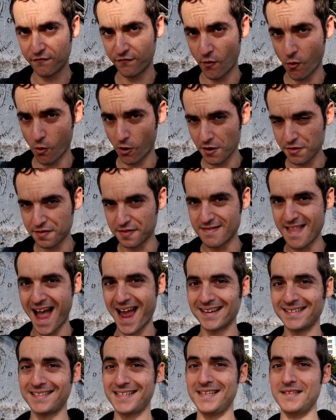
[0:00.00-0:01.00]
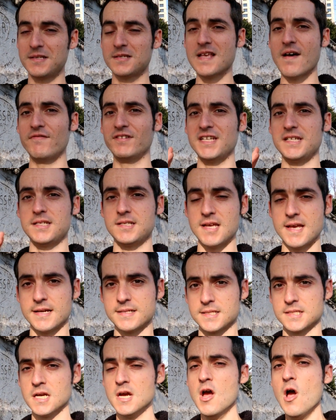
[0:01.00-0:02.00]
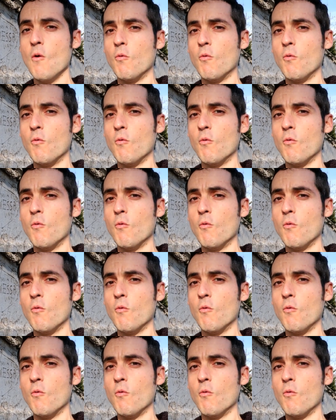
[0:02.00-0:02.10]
4th, 1976,